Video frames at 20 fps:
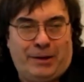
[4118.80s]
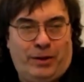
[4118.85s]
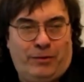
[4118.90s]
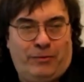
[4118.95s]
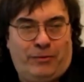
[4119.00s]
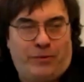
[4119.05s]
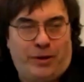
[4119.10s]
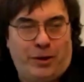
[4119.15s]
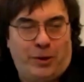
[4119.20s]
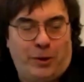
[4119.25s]

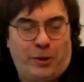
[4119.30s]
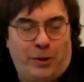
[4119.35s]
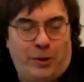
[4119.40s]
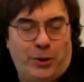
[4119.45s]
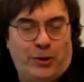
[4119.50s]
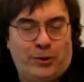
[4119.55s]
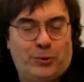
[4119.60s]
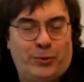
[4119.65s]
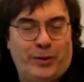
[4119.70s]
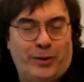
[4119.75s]
Alán, we'll
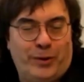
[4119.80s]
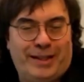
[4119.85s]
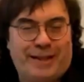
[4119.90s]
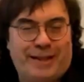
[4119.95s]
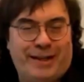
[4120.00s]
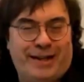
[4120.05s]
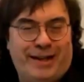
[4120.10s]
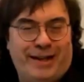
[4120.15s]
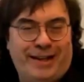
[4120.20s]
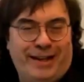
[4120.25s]
follow you on
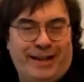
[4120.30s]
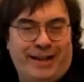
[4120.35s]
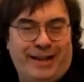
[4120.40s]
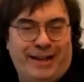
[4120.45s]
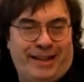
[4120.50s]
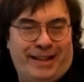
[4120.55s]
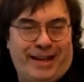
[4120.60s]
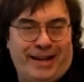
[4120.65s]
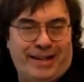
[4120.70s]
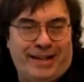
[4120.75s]
Twitter.
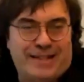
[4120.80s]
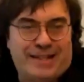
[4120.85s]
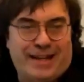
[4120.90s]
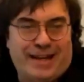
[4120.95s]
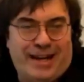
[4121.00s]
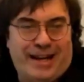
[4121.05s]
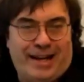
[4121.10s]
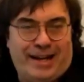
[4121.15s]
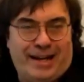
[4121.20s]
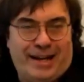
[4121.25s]

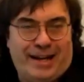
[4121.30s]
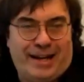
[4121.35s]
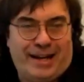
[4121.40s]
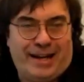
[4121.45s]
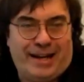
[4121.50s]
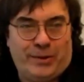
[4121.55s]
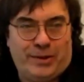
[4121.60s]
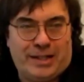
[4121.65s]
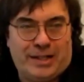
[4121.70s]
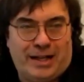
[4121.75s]
Thanks again.
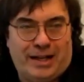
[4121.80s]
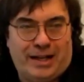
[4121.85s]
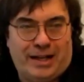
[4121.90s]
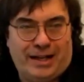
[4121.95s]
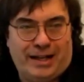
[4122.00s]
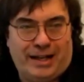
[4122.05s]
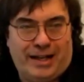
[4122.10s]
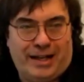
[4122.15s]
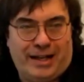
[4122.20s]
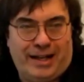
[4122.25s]
It was
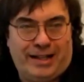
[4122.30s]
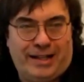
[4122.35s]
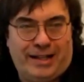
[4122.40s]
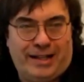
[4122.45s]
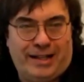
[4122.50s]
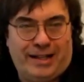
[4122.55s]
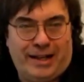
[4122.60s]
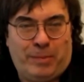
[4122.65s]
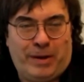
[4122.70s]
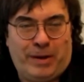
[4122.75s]
a
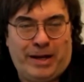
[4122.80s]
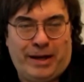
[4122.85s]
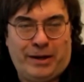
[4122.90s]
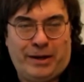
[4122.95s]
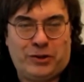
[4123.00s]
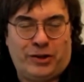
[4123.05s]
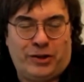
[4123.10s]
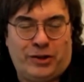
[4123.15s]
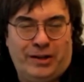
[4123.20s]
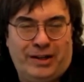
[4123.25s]
great, great
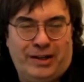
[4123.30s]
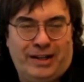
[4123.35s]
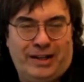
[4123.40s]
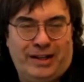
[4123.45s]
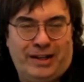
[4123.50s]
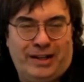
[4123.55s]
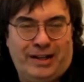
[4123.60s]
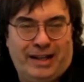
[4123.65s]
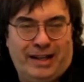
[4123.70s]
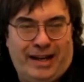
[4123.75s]
pleasure,
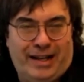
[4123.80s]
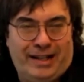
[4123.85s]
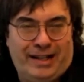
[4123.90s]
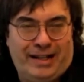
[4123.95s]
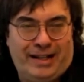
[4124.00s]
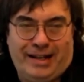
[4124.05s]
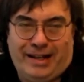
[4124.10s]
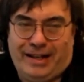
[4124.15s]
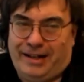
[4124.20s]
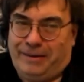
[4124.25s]

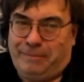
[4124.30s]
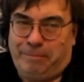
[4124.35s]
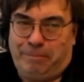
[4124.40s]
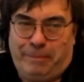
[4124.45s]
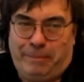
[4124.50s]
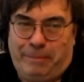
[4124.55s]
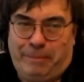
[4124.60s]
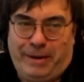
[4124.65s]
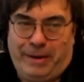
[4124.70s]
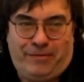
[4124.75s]
and
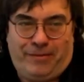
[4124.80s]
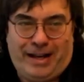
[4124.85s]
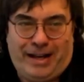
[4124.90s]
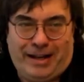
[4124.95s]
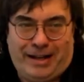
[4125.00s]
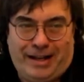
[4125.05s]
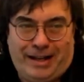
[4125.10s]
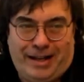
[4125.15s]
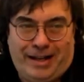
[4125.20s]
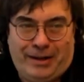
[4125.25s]
best of
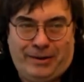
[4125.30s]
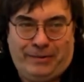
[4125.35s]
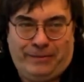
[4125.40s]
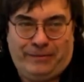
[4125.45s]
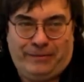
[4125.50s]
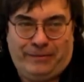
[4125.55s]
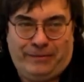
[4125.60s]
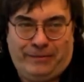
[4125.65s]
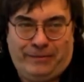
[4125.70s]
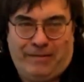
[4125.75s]
luck
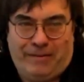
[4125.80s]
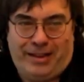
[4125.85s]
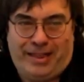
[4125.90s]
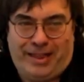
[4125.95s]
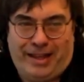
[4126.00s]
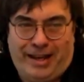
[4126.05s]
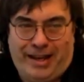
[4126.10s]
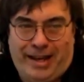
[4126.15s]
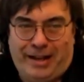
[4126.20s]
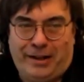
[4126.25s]
for
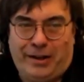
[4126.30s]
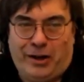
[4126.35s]
everything.